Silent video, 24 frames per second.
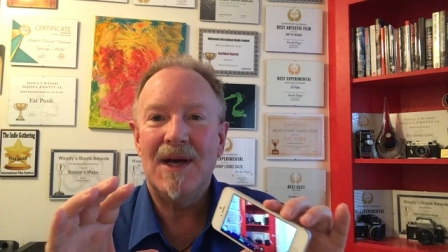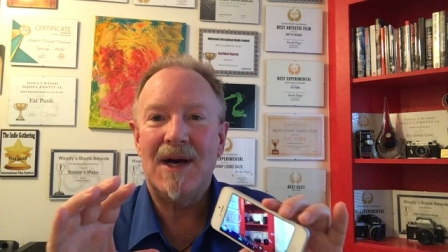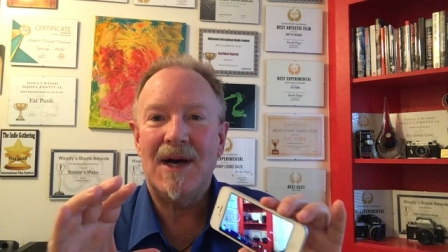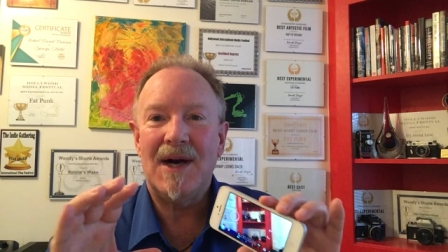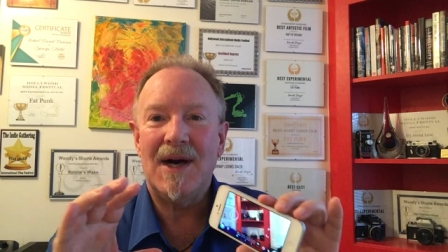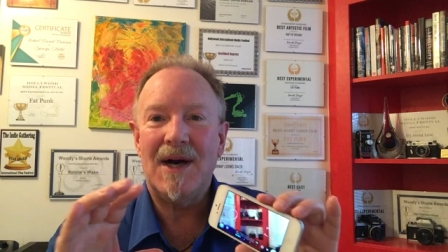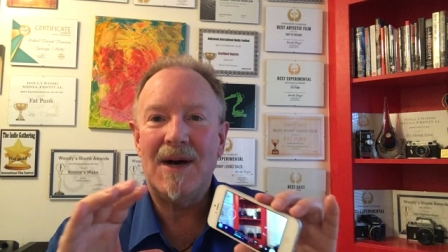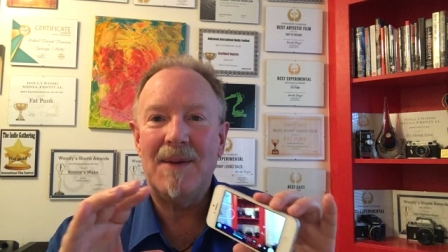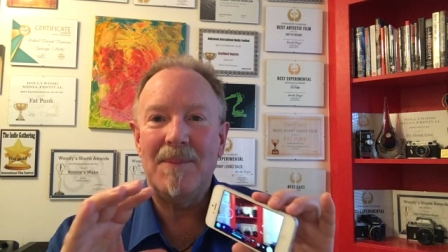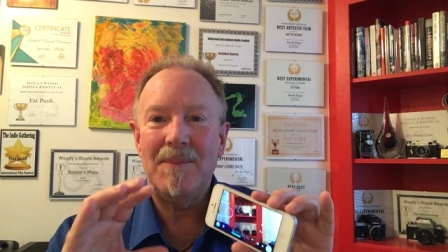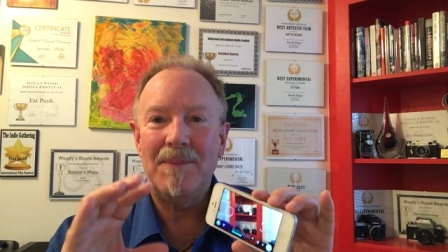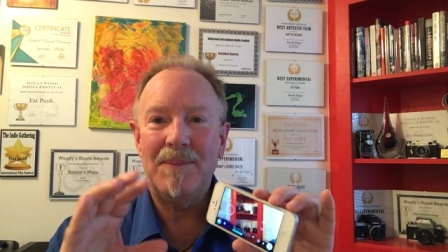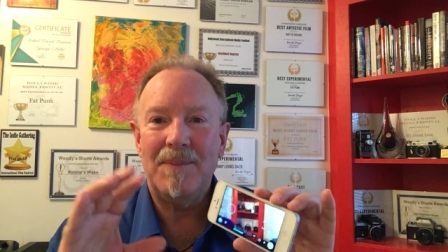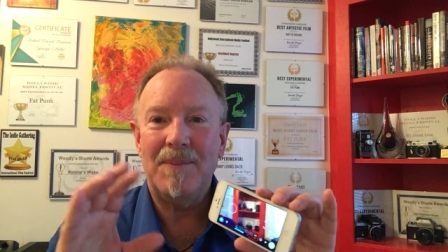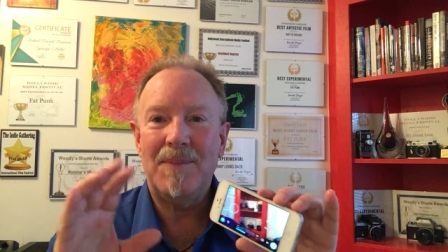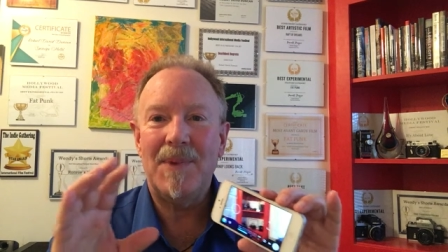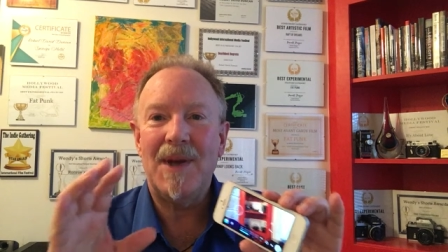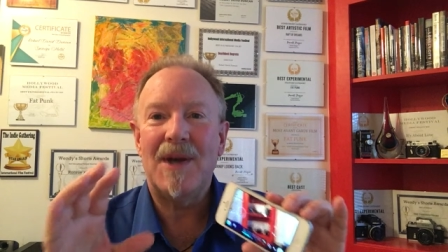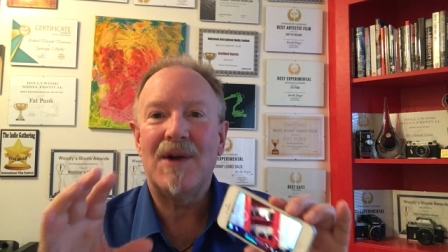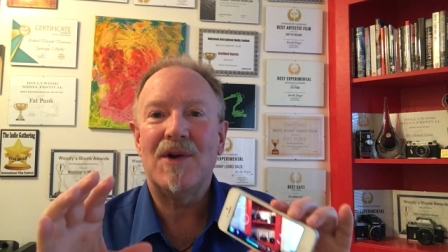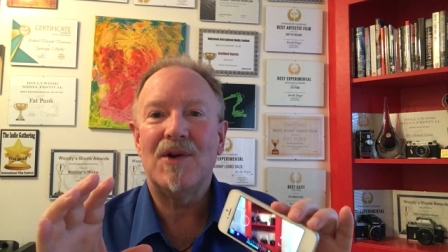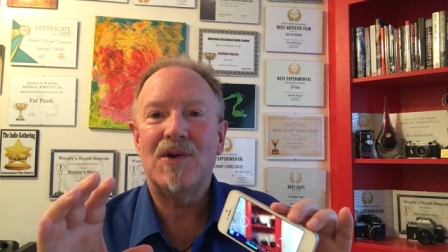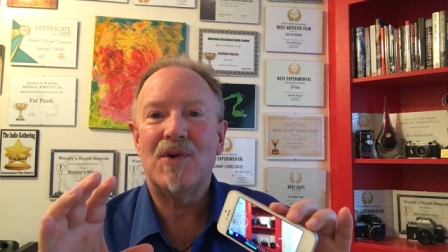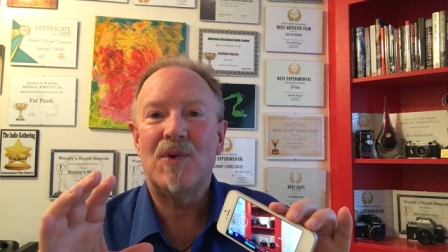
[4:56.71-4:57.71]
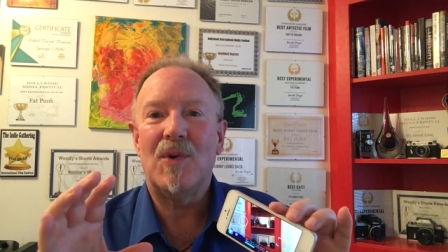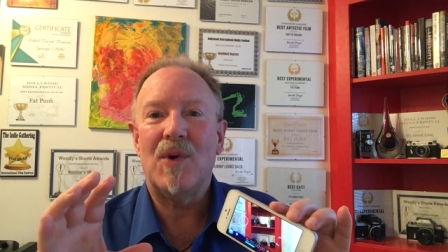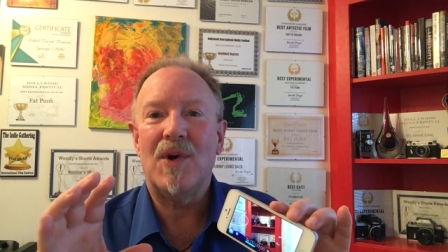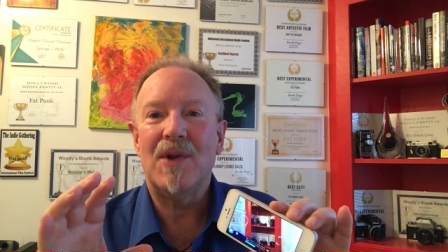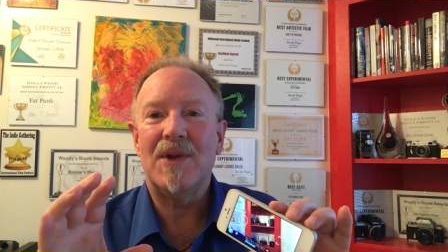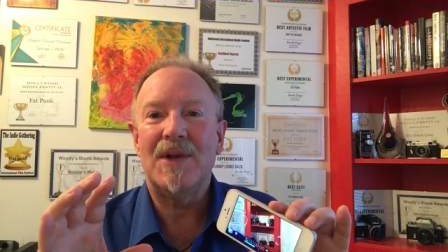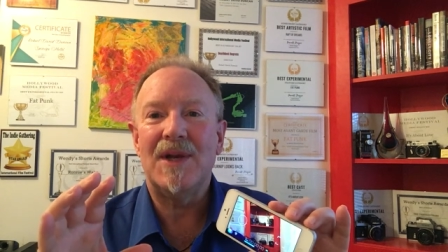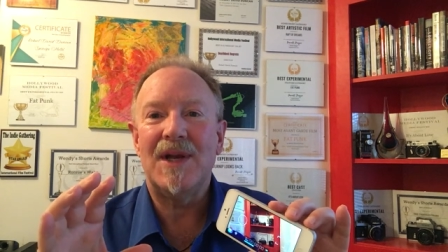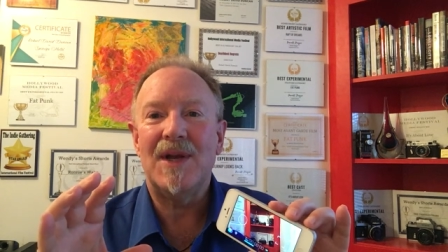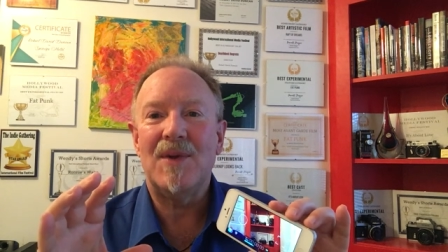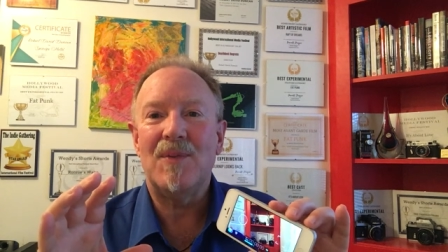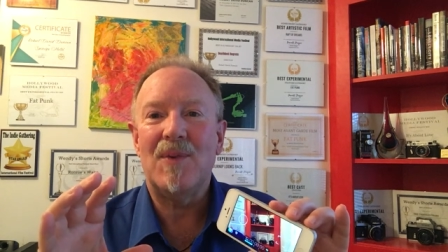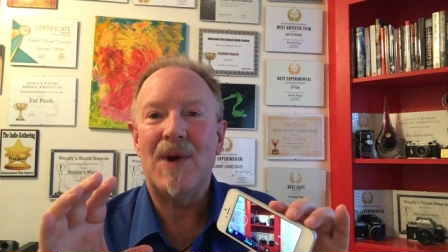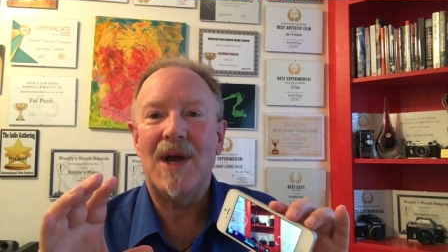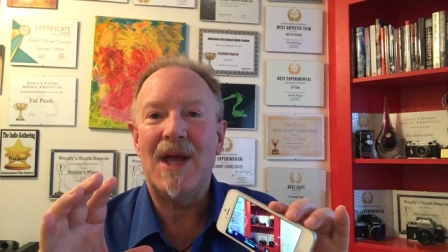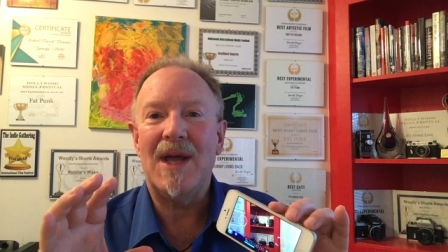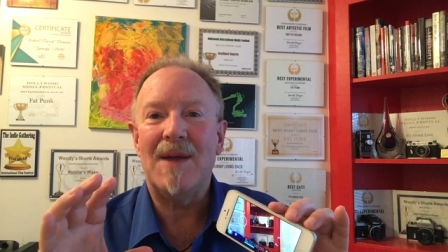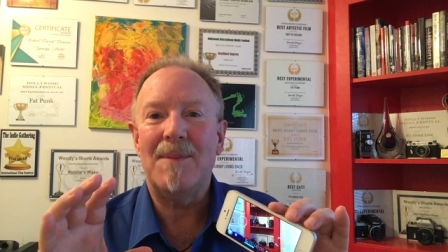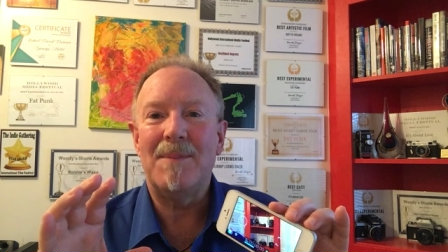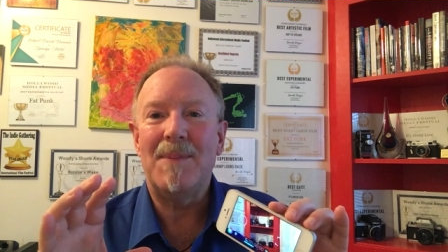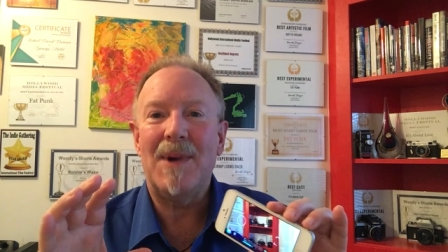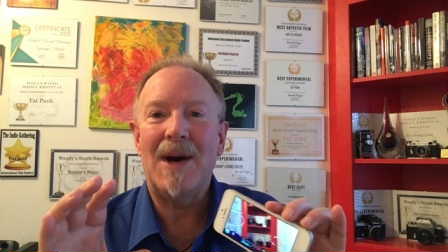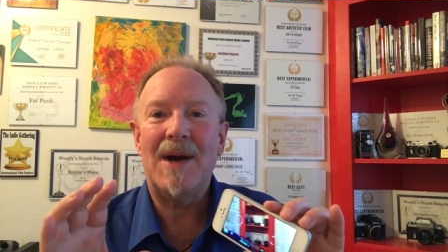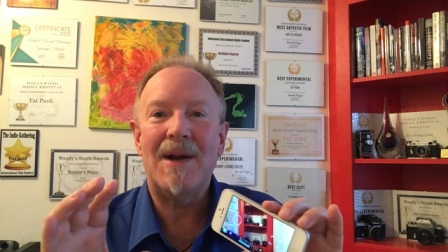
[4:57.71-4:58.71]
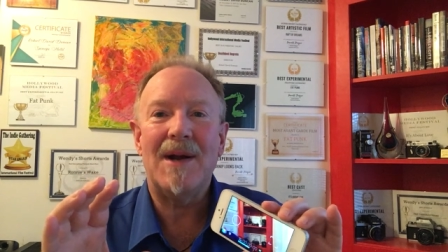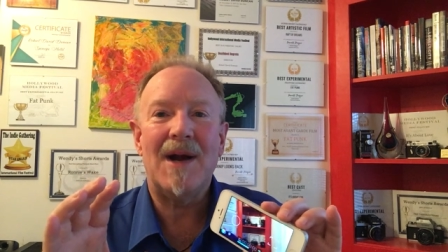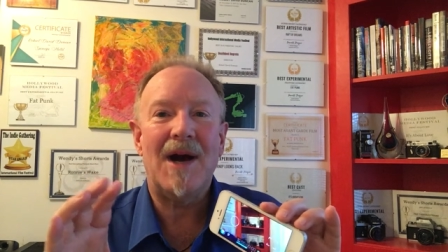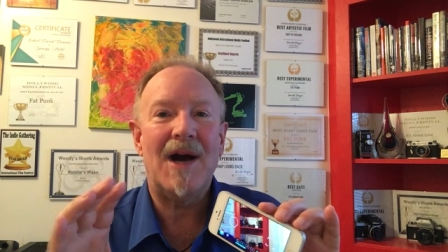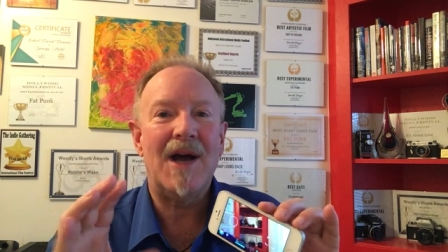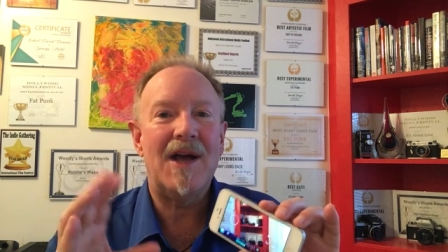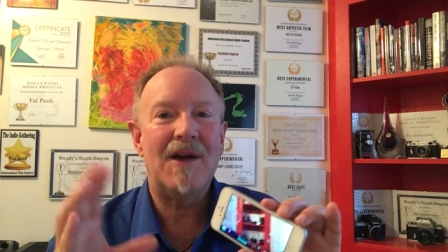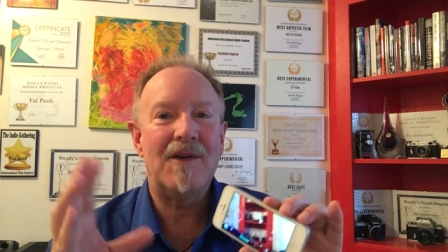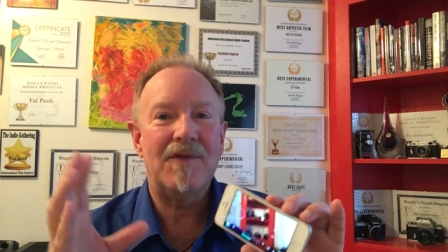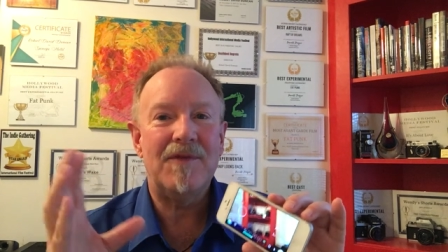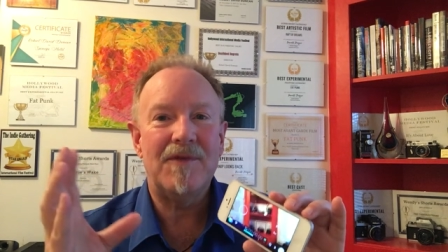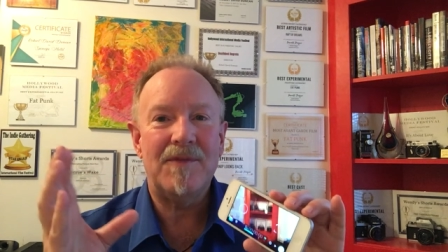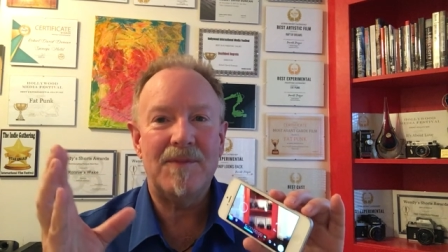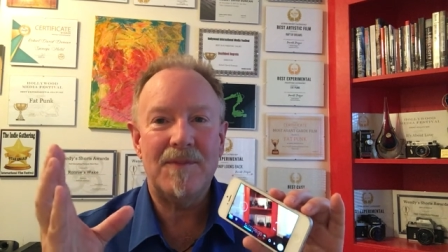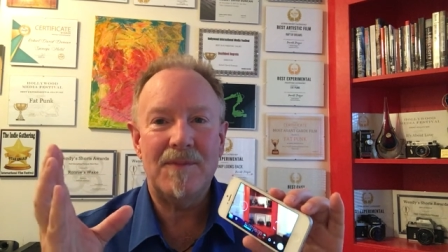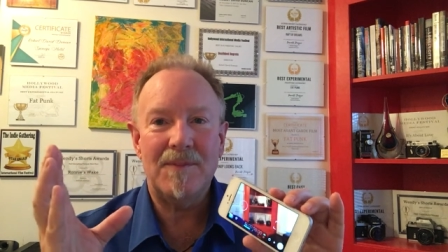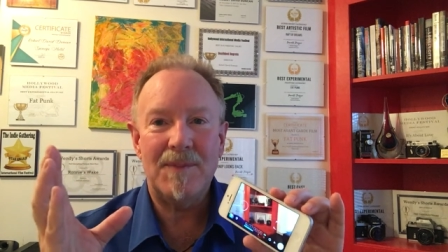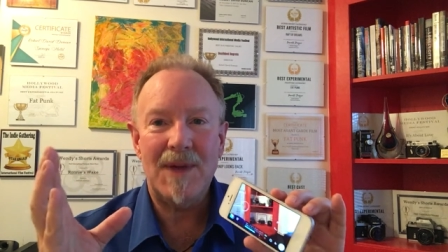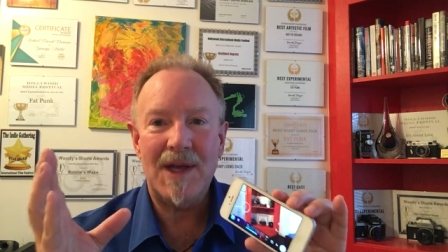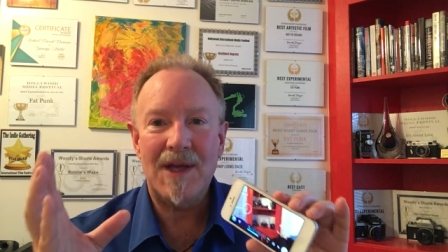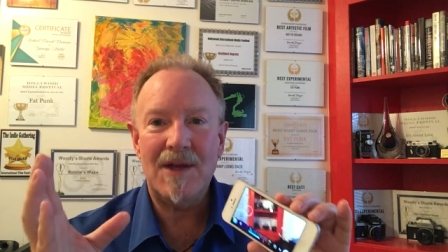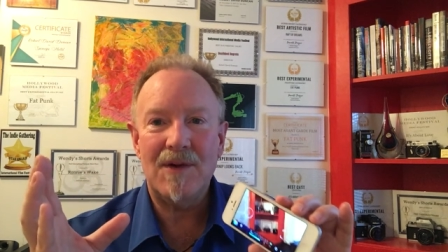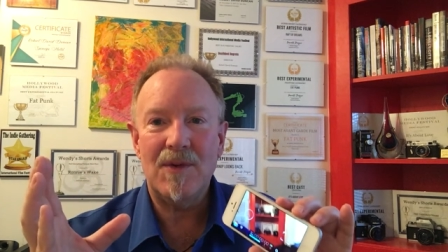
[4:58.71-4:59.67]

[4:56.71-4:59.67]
better quality way. But I have made